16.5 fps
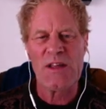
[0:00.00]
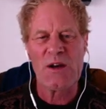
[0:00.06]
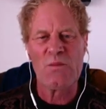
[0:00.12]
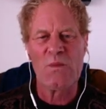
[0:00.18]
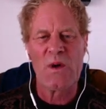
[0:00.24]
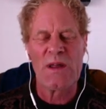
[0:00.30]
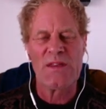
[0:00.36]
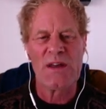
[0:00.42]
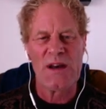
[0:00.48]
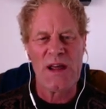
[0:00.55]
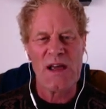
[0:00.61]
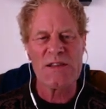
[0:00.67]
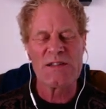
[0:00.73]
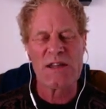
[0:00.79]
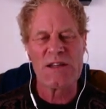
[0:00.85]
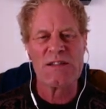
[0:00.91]
Then when the
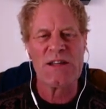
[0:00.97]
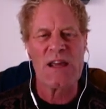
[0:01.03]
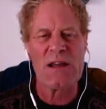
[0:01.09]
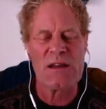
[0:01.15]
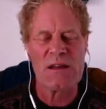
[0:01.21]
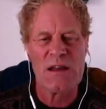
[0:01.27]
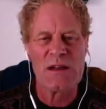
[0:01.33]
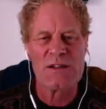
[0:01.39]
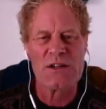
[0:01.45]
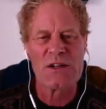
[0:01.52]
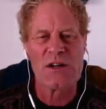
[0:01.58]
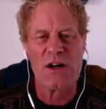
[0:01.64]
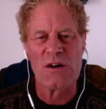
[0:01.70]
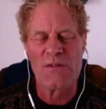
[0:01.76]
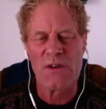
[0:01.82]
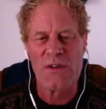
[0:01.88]
Nazca took
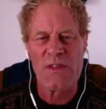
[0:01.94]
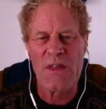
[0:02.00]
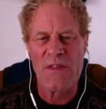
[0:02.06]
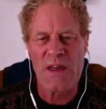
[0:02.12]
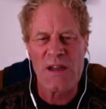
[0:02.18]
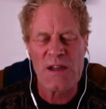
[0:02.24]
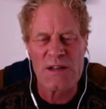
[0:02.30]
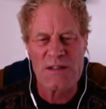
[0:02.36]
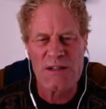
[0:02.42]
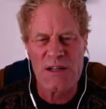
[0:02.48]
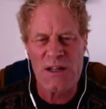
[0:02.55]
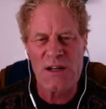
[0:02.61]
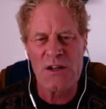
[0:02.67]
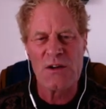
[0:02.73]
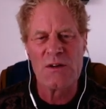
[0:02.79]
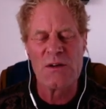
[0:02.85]
over, then they
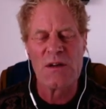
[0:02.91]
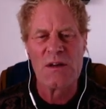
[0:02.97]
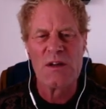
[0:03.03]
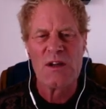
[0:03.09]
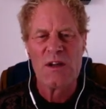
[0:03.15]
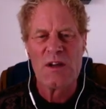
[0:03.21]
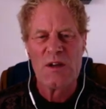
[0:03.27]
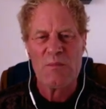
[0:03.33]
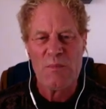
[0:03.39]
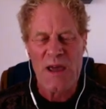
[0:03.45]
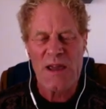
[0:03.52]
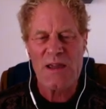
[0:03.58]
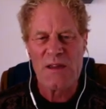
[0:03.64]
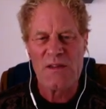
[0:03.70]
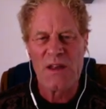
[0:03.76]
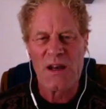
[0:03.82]
continued
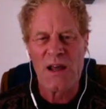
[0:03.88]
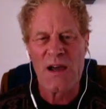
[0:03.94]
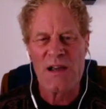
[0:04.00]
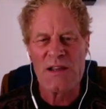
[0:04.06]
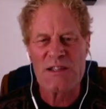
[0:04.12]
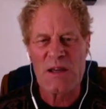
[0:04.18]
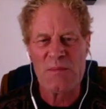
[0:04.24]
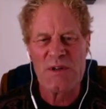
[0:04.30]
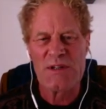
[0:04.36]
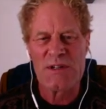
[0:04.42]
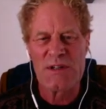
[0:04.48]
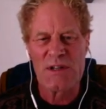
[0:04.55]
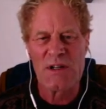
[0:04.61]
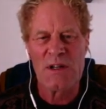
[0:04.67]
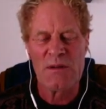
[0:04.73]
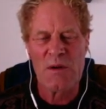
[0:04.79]
making the lines up
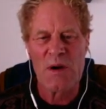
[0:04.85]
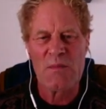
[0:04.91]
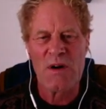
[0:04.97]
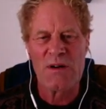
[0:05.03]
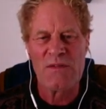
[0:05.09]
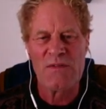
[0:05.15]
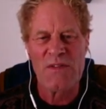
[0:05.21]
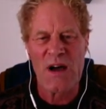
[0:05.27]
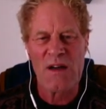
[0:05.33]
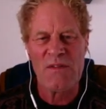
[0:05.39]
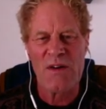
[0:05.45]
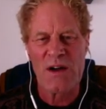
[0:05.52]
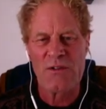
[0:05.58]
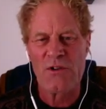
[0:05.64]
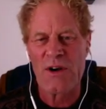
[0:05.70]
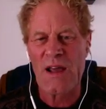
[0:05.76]
until about
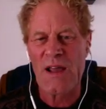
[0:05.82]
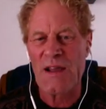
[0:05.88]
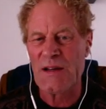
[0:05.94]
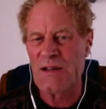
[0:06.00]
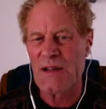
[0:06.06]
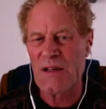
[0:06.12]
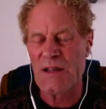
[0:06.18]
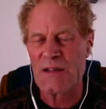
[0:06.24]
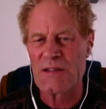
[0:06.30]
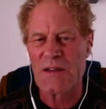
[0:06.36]
500 AD.